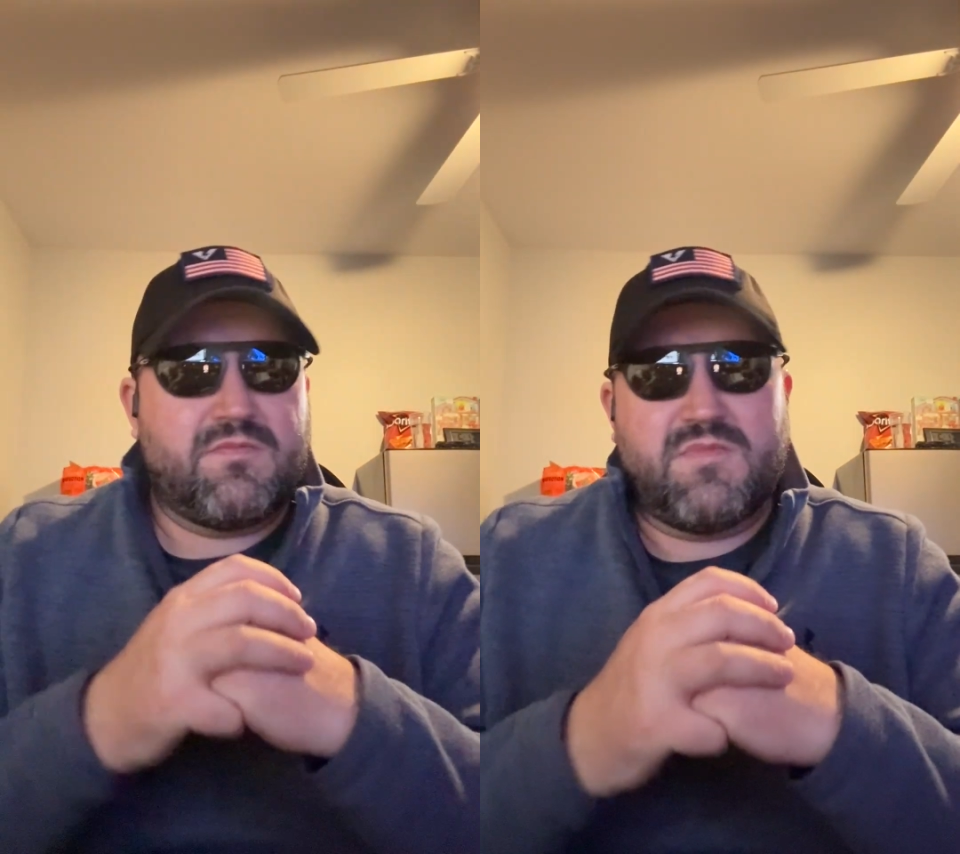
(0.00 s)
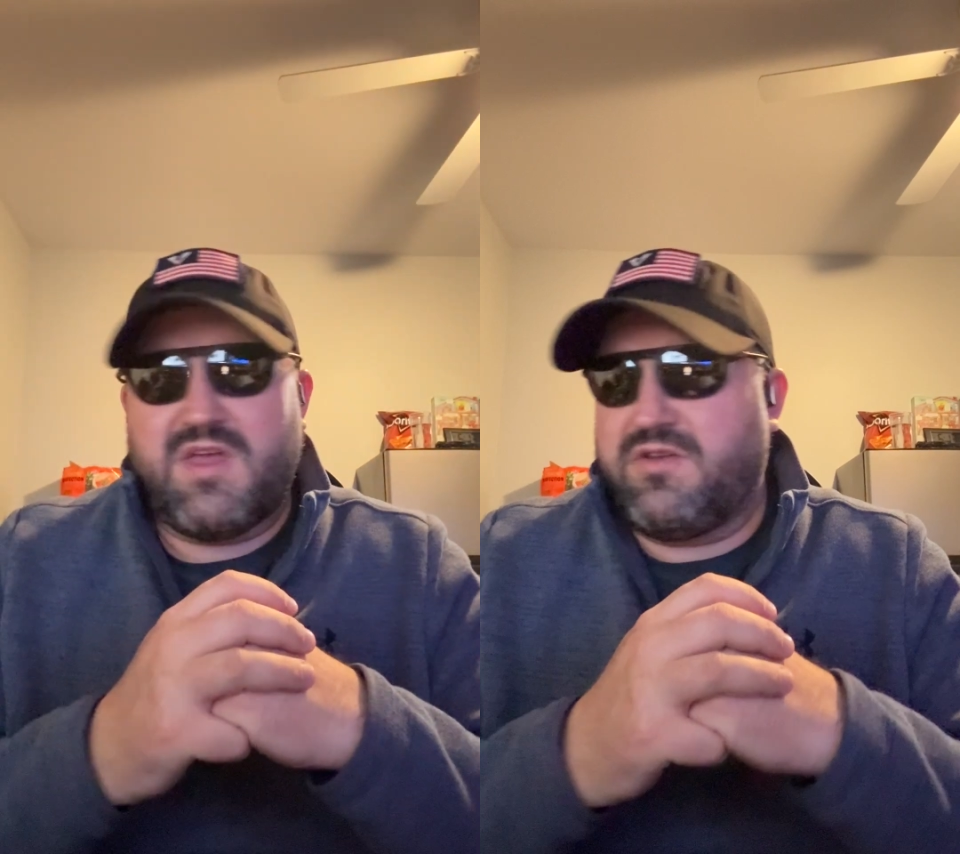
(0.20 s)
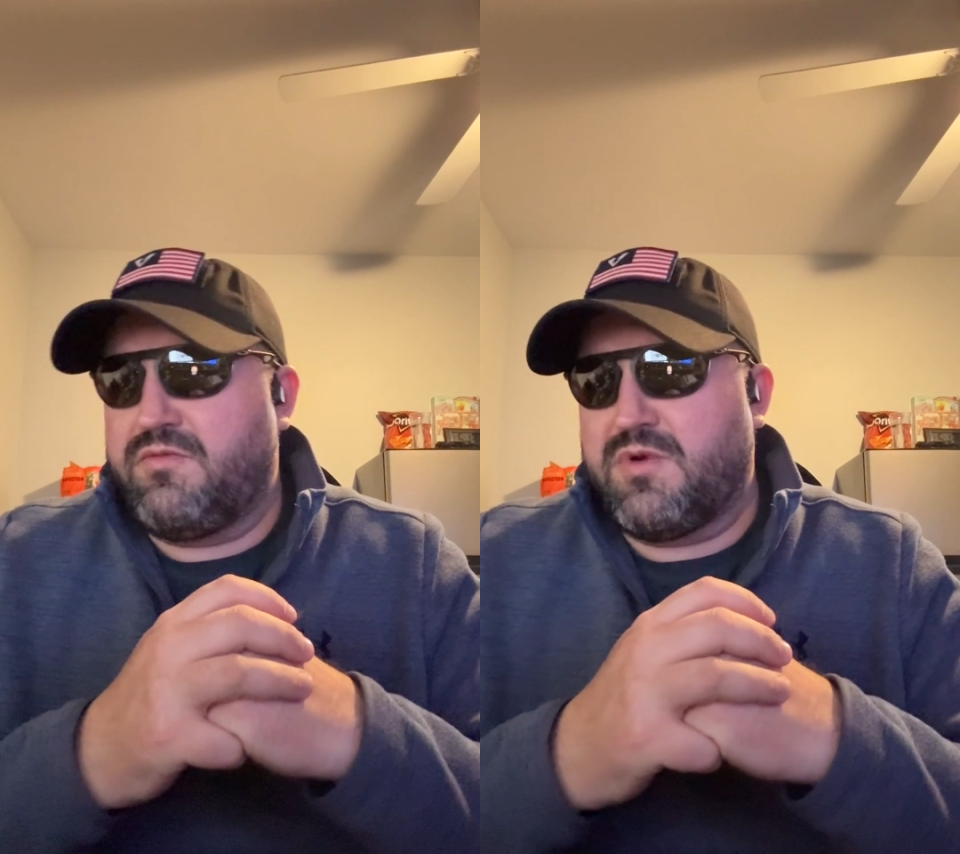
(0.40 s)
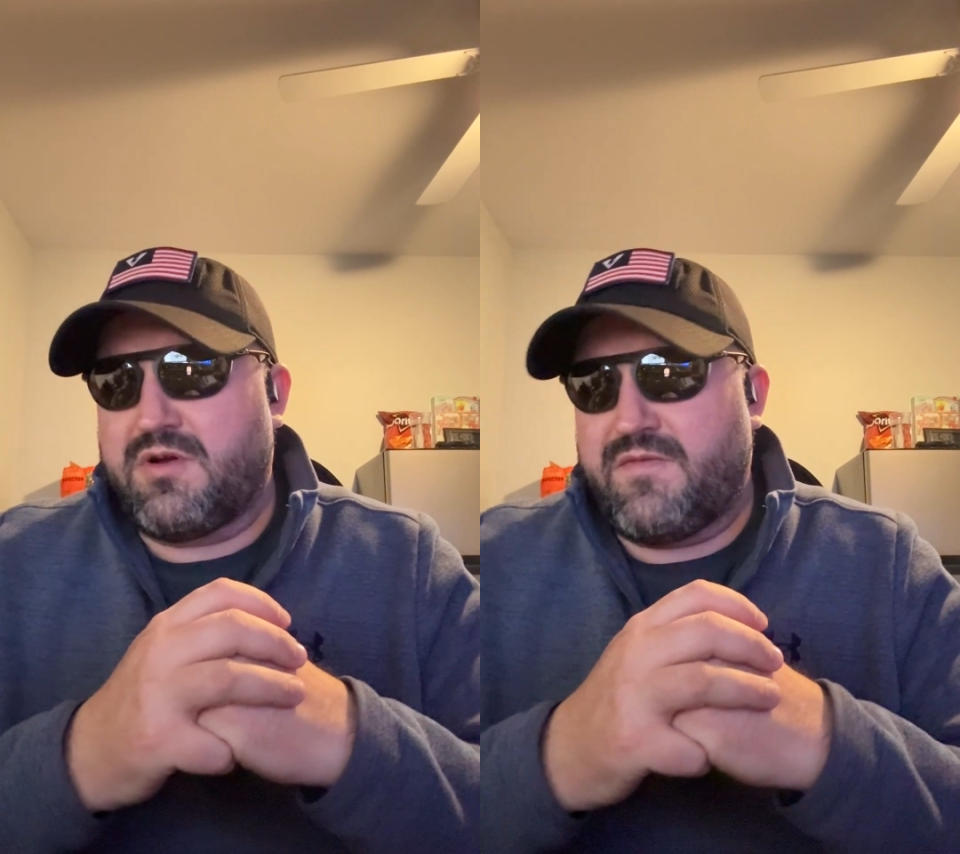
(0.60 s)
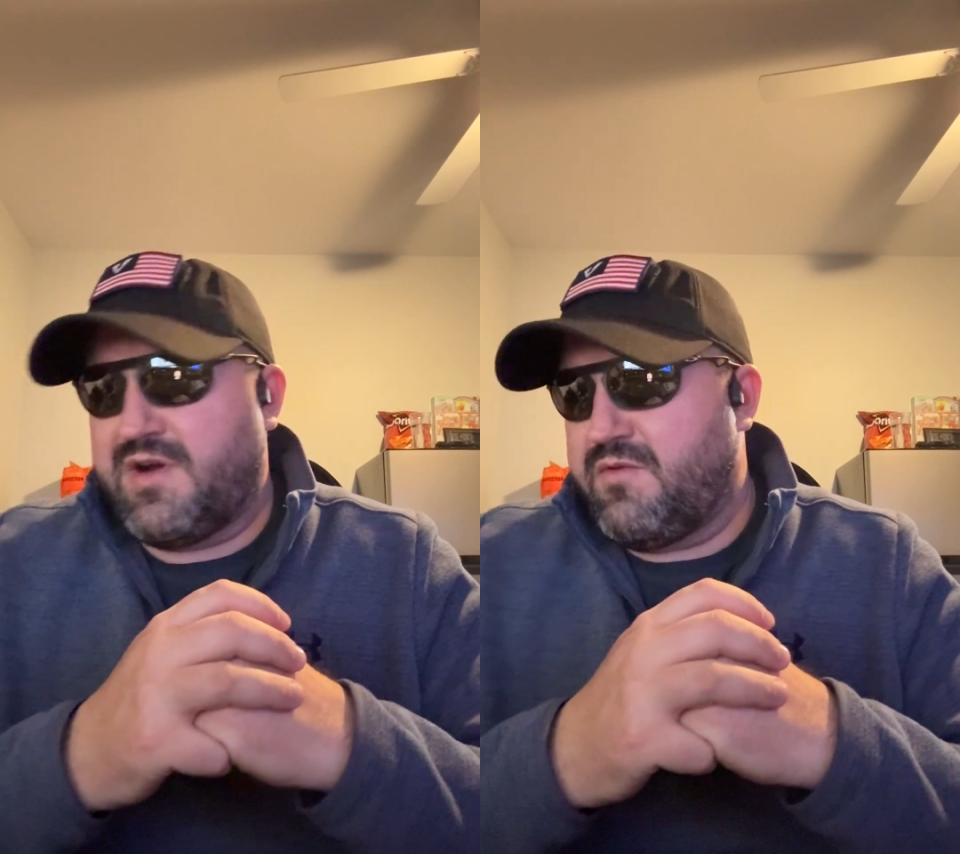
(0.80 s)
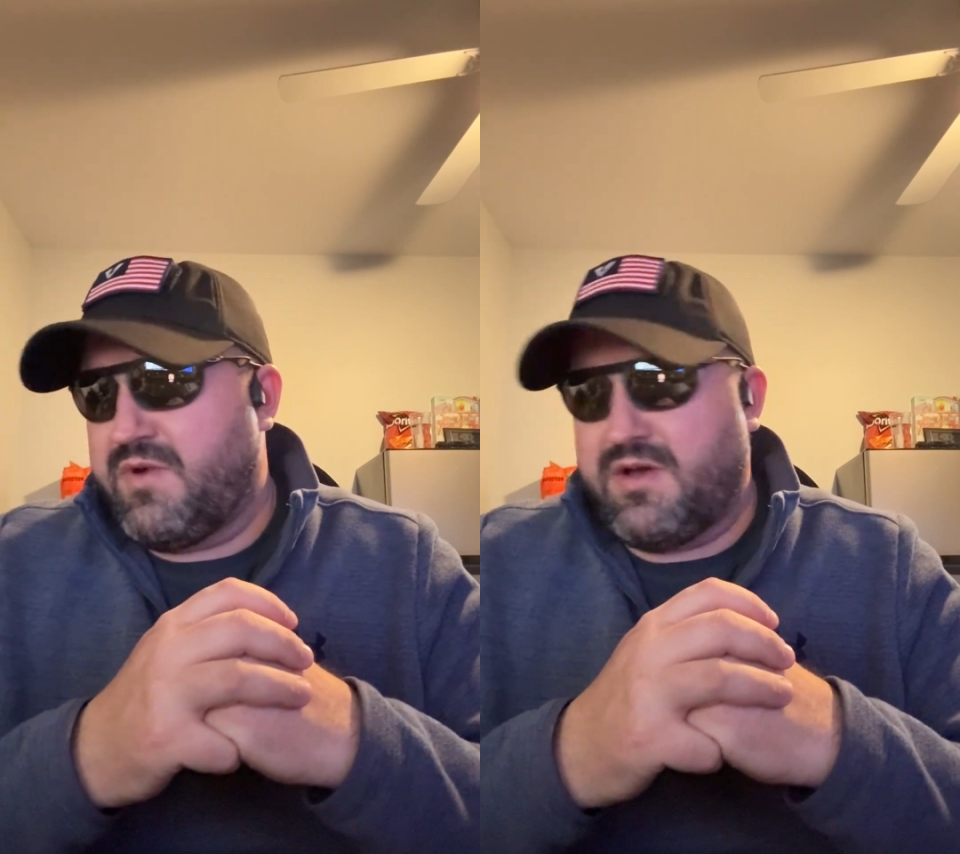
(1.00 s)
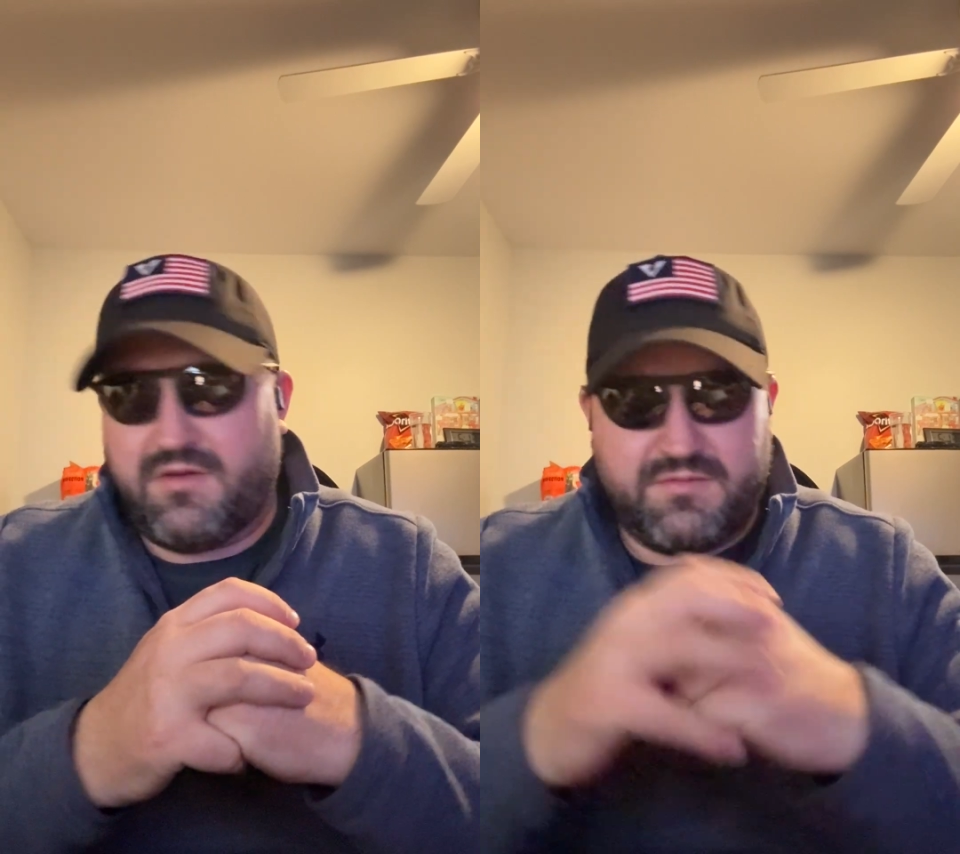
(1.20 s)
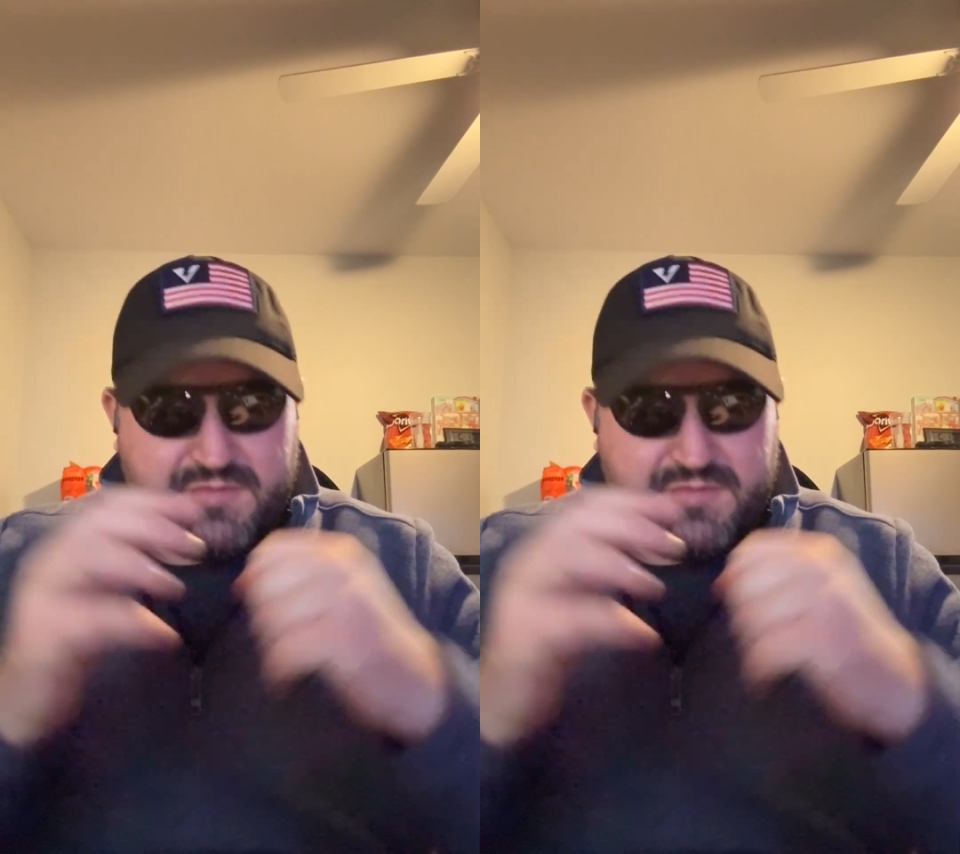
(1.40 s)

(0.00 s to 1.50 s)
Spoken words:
They do work very well.